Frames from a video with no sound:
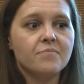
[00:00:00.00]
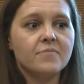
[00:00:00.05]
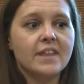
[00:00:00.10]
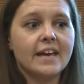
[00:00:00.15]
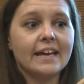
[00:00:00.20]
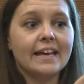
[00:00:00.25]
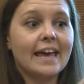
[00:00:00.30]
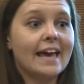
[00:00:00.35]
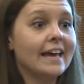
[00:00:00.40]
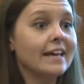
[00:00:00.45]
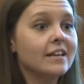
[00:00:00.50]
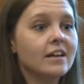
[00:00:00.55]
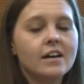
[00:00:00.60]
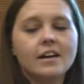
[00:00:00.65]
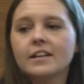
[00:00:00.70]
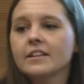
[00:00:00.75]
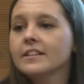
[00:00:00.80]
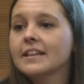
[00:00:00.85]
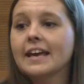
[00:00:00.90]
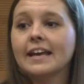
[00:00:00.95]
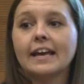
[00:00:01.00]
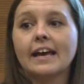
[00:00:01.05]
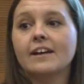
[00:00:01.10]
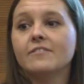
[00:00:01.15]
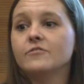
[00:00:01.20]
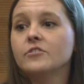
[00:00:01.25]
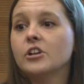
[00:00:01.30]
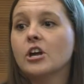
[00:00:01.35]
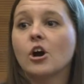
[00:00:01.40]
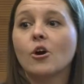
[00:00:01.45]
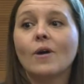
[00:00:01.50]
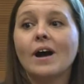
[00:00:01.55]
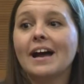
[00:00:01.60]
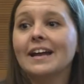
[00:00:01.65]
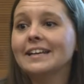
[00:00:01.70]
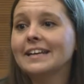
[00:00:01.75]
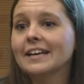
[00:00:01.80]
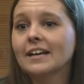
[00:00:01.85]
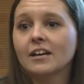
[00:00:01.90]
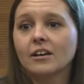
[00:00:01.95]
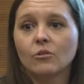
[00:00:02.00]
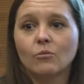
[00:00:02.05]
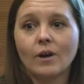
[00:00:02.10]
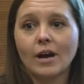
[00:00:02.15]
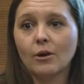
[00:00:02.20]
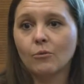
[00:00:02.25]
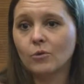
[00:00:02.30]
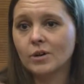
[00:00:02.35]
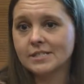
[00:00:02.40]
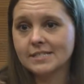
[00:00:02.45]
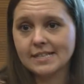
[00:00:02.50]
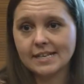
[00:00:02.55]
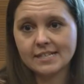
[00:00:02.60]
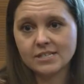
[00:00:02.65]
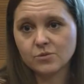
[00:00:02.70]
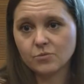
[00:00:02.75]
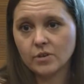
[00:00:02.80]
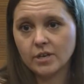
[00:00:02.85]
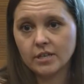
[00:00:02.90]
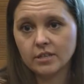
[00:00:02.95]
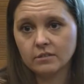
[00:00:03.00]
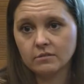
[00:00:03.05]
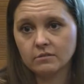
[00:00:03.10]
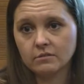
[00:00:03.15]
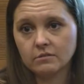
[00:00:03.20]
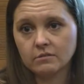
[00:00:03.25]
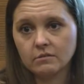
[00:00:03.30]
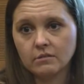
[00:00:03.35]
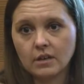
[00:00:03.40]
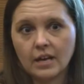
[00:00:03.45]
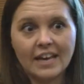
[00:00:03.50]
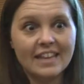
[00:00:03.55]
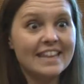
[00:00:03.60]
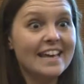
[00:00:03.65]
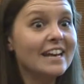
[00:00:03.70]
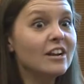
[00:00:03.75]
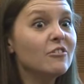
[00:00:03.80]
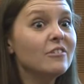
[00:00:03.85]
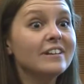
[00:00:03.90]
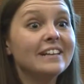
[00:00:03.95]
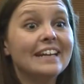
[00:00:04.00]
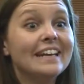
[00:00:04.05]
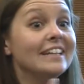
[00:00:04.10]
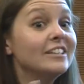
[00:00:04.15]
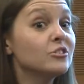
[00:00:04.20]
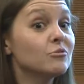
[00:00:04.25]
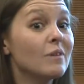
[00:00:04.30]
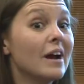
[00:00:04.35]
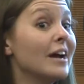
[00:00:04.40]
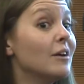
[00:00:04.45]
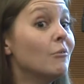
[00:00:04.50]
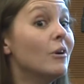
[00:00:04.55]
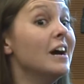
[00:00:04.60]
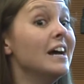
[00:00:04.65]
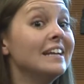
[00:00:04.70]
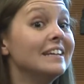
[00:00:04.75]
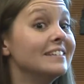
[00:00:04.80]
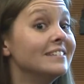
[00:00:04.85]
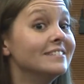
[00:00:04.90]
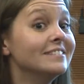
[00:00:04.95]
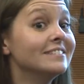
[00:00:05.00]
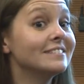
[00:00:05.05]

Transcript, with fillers: They cannot, they have no idea why one says one, and they don't need to write one.